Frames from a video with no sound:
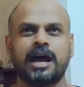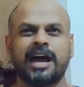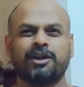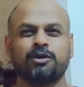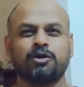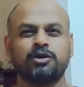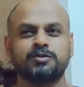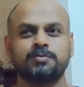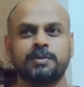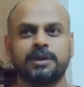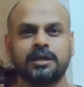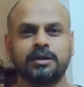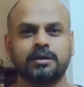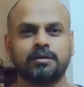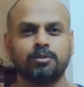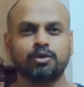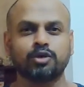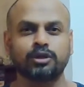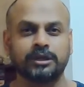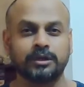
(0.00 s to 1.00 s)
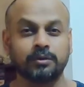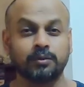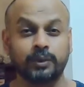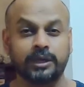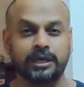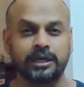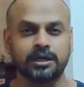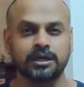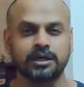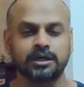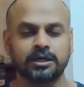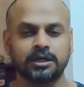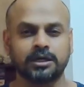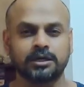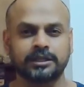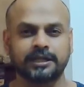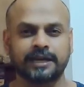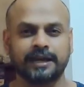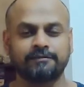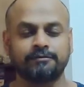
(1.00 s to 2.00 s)
I know it's been more than a week
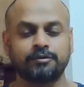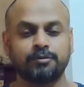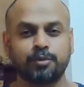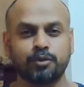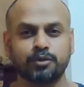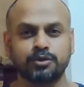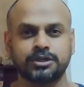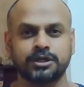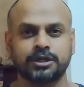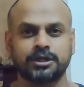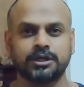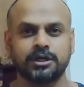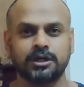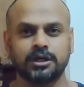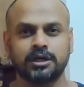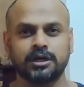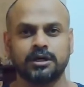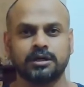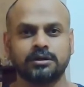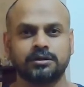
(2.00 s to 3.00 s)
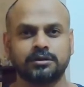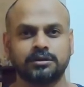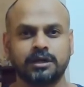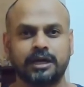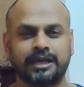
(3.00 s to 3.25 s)
uh, that I haven't posted uh,